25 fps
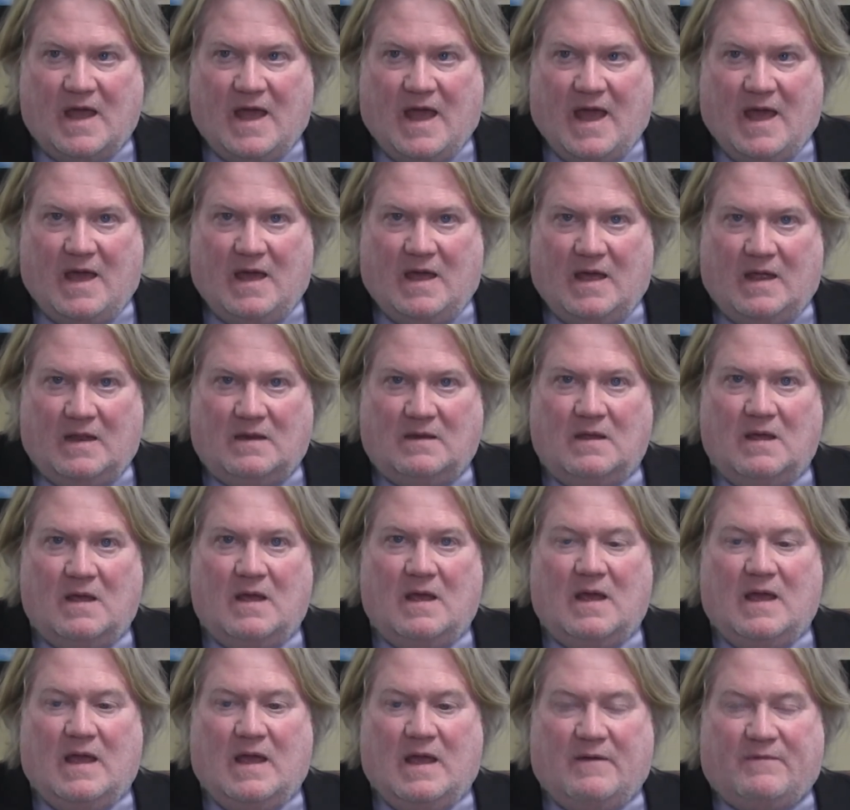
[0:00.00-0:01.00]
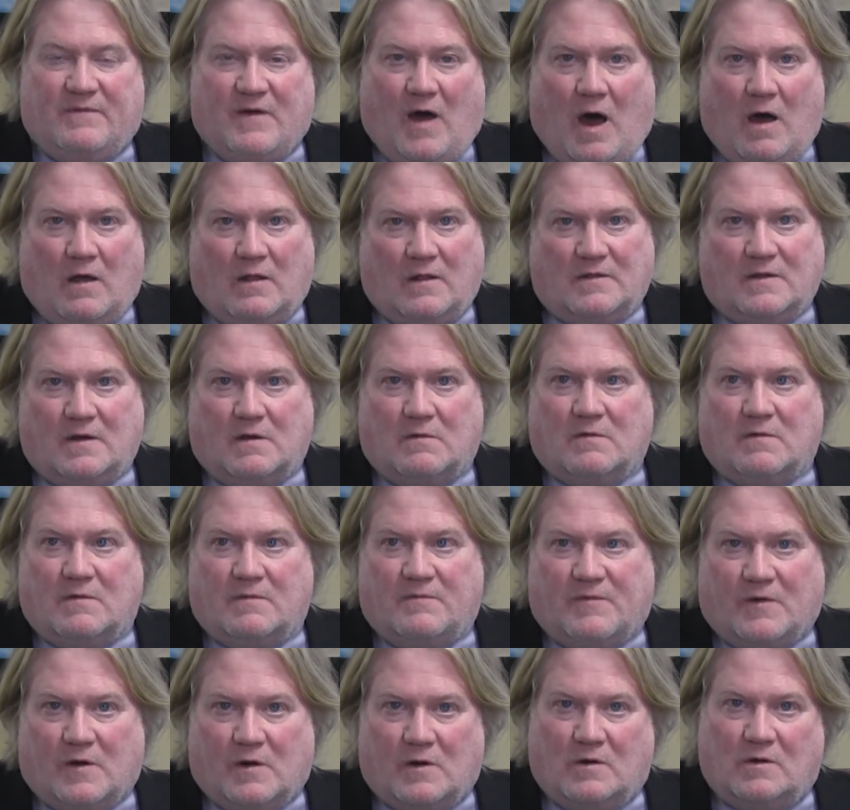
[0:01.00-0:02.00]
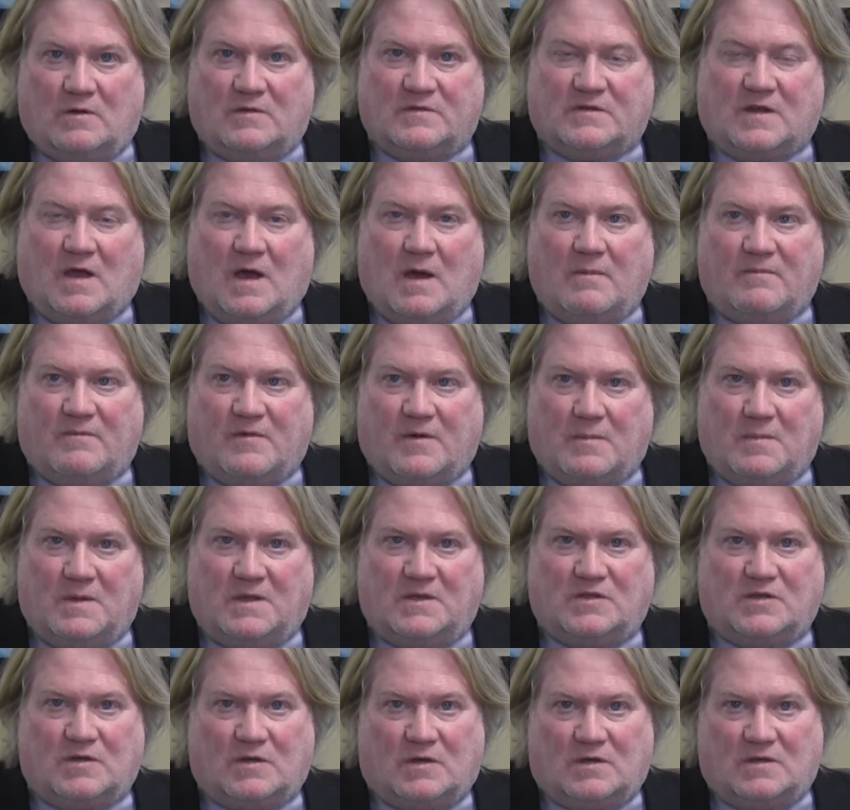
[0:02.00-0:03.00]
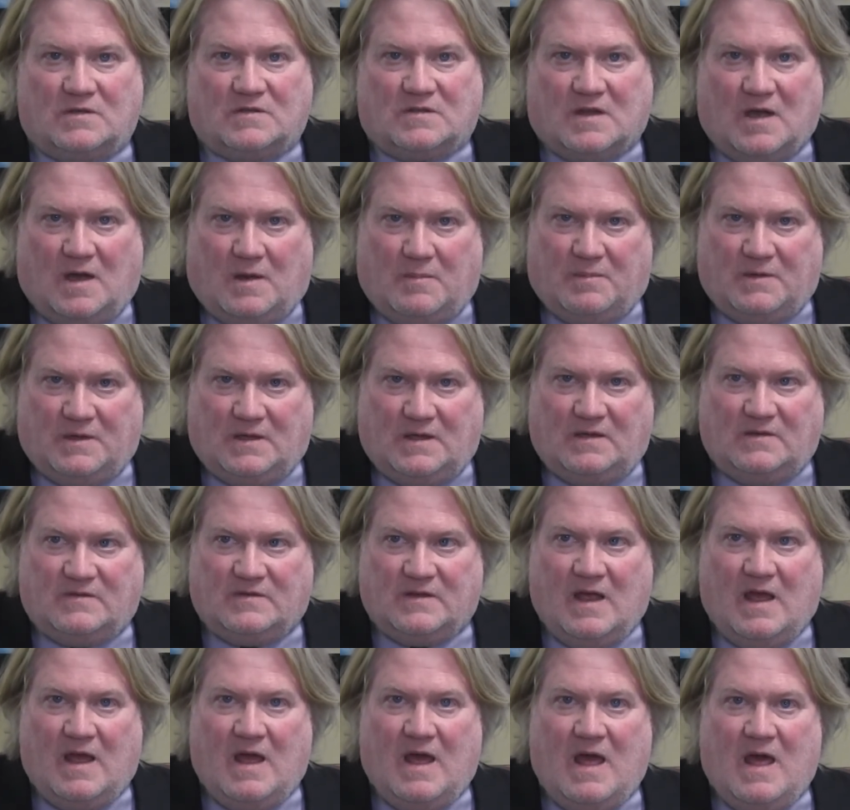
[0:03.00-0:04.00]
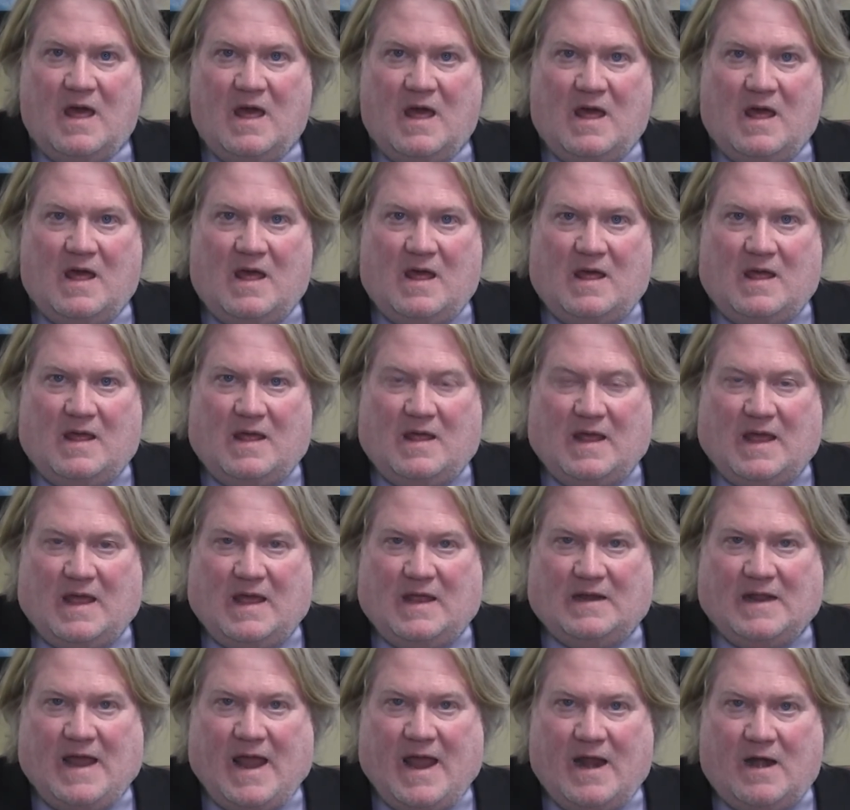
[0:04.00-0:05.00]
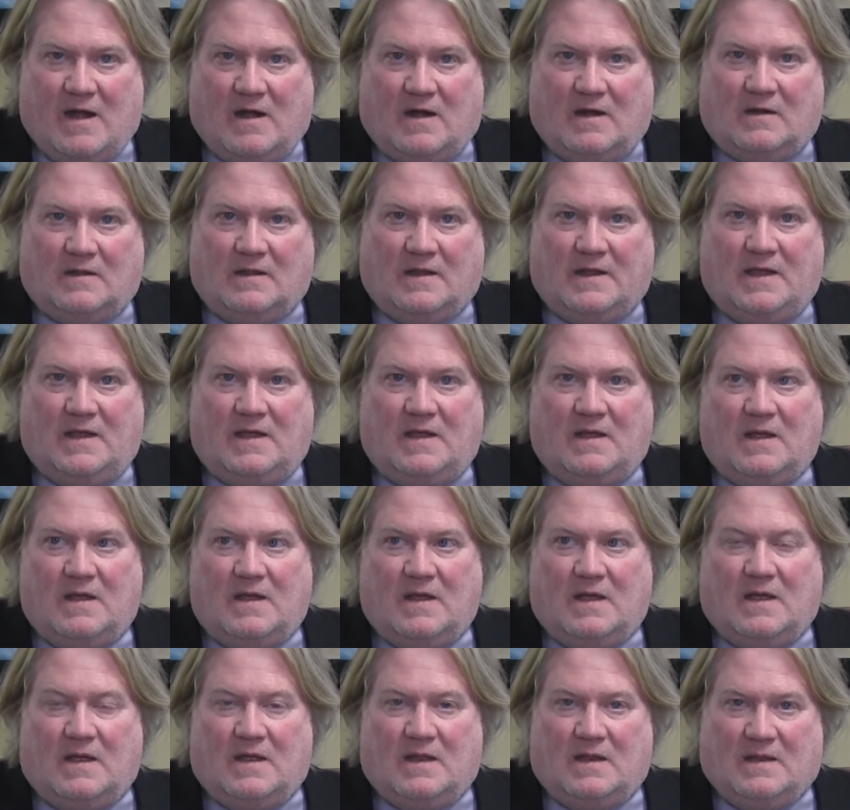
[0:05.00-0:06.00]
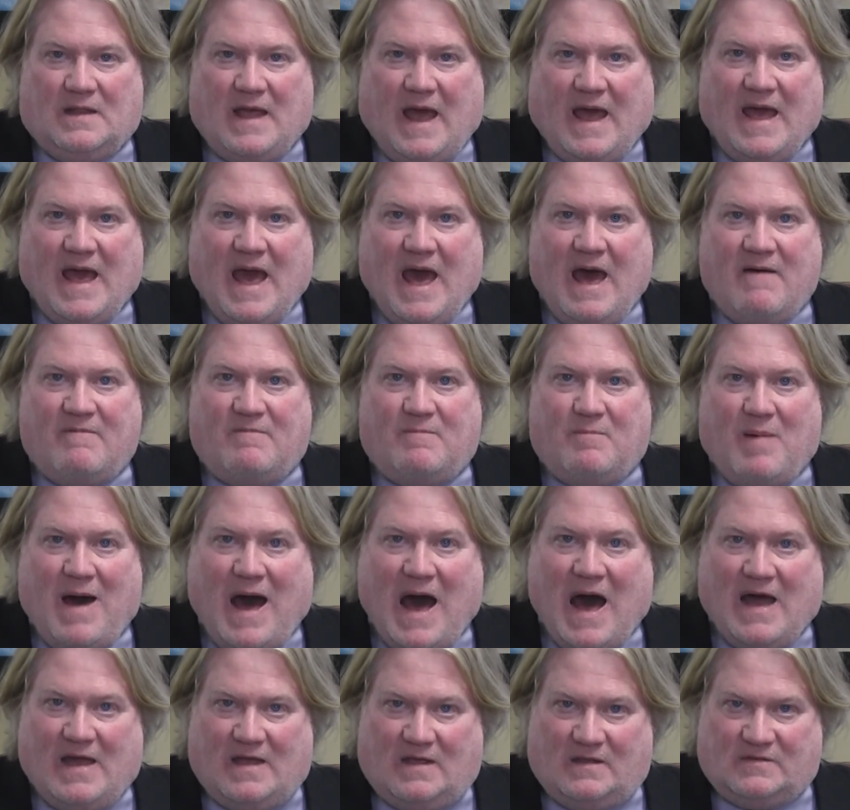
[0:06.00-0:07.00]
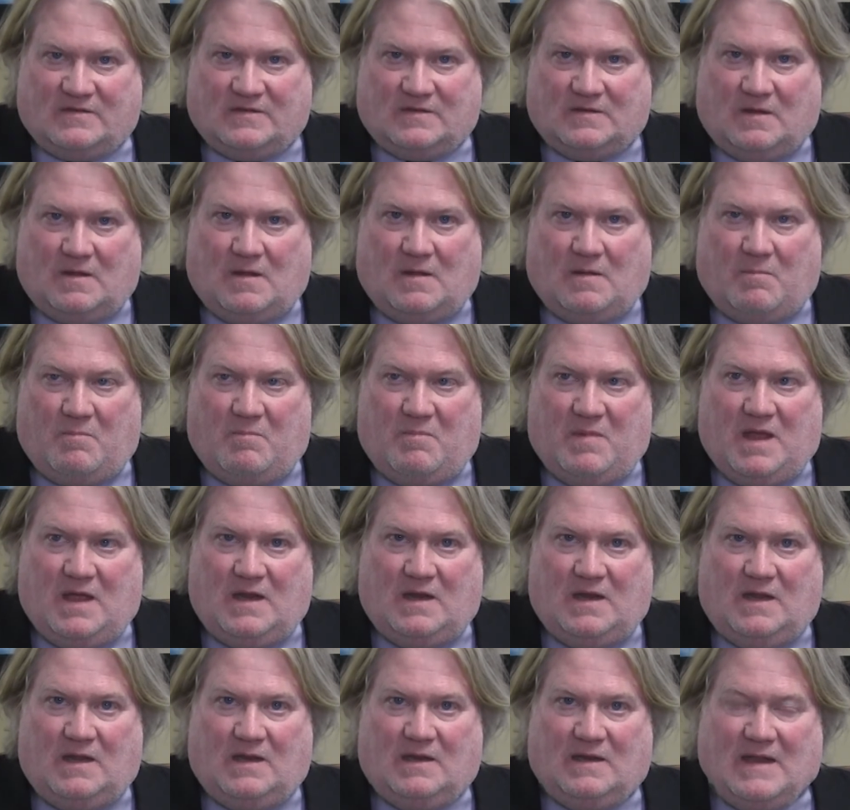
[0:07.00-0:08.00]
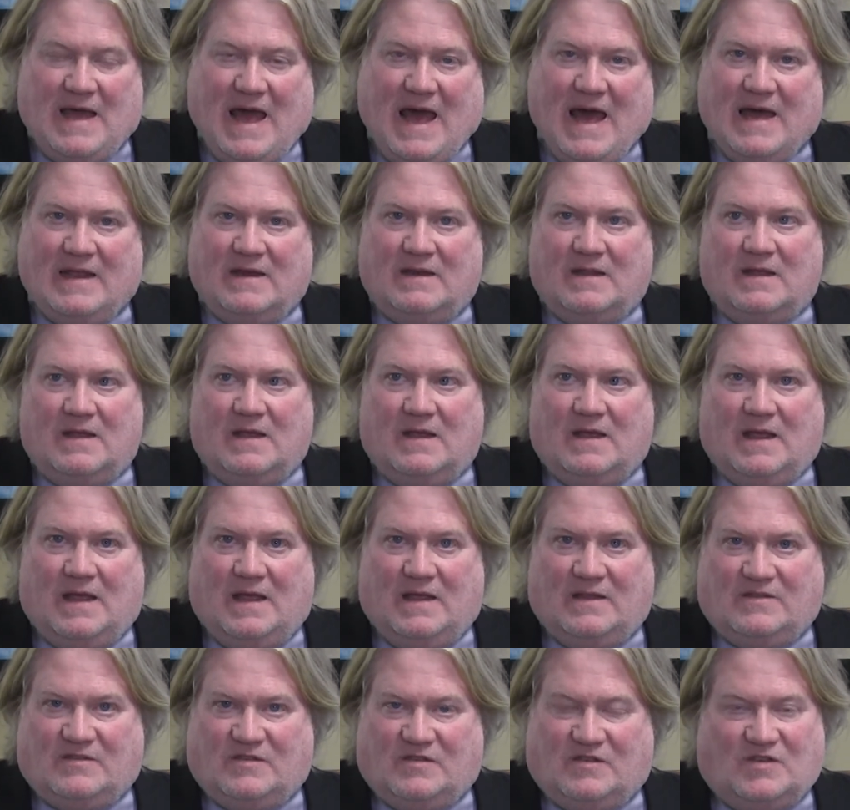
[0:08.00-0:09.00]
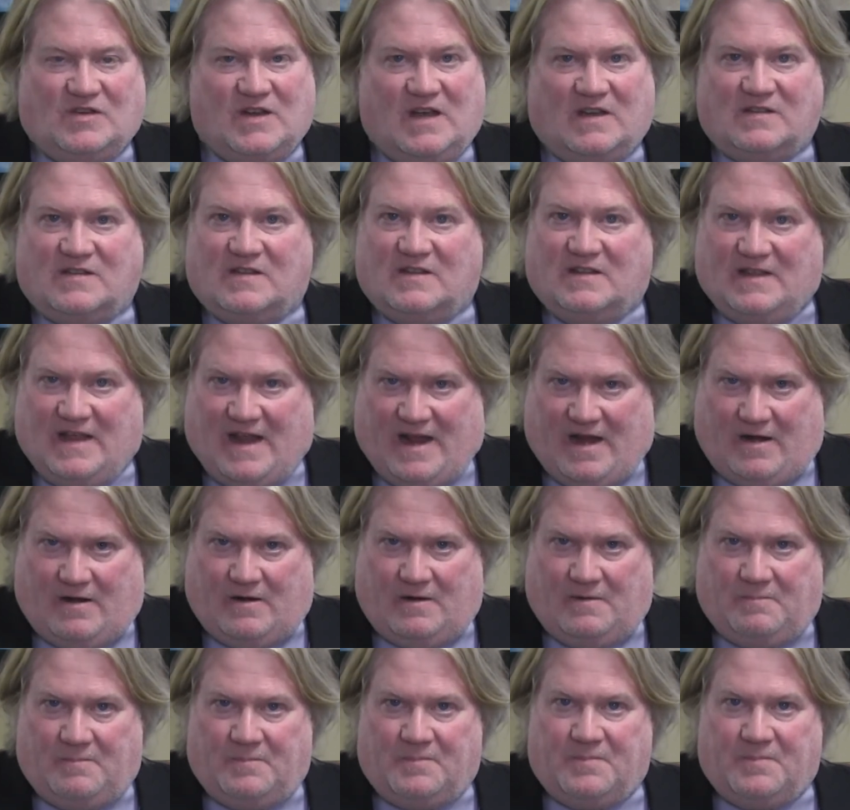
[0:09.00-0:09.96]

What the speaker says: and if all of their referrals come from insurance companies, inherently they have bias, meaning that it's just there.